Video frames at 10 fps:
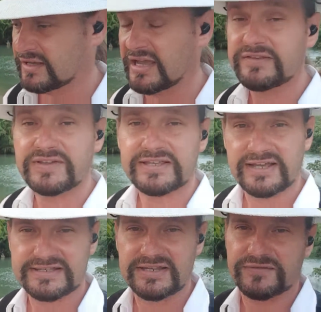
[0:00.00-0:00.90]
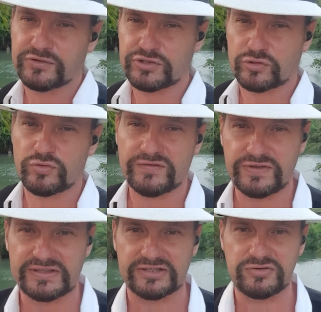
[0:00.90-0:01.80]
advertising photography
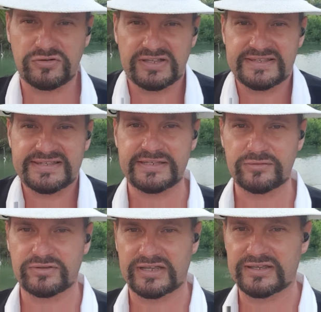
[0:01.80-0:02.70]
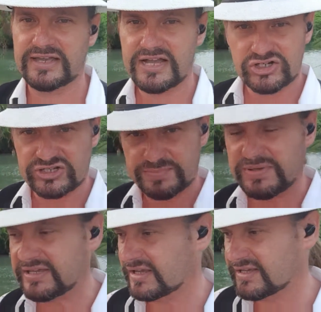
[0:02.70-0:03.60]
that you can see today. Just
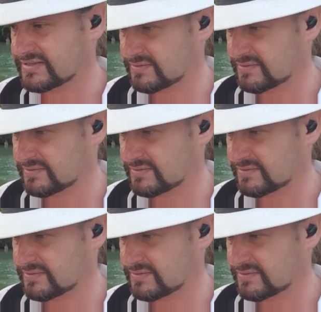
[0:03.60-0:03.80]
pick a